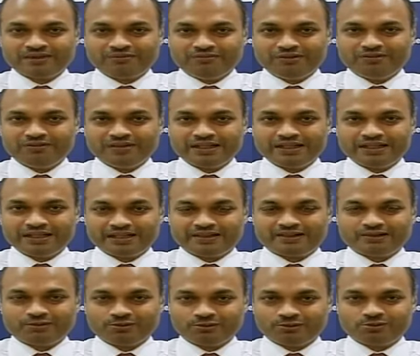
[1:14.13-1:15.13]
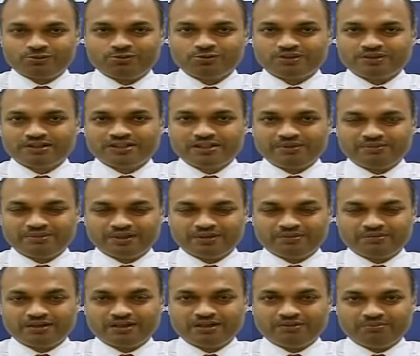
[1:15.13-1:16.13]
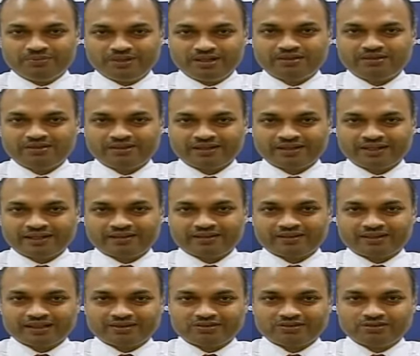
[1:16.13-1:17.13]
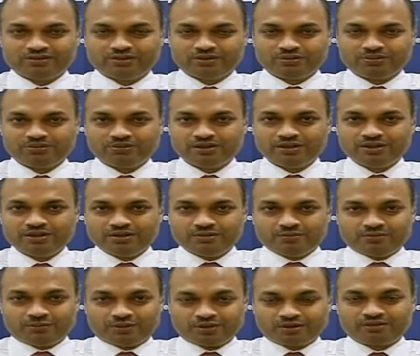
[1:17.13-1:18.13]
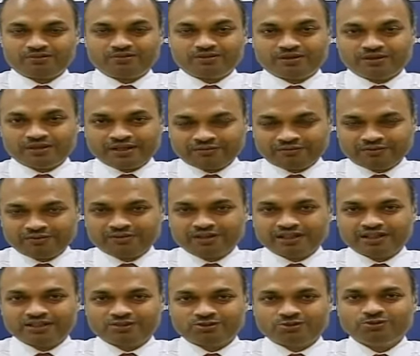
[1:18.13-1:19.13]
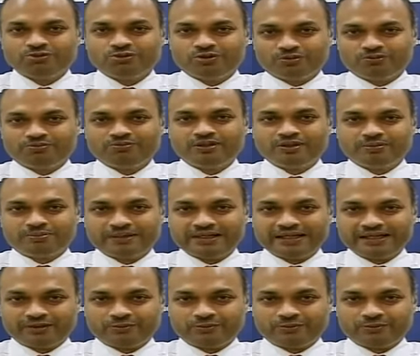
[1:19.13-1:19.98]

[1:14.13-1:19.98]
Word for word: we will get close to a stable government, and that's, you know, what everyone has to hope will play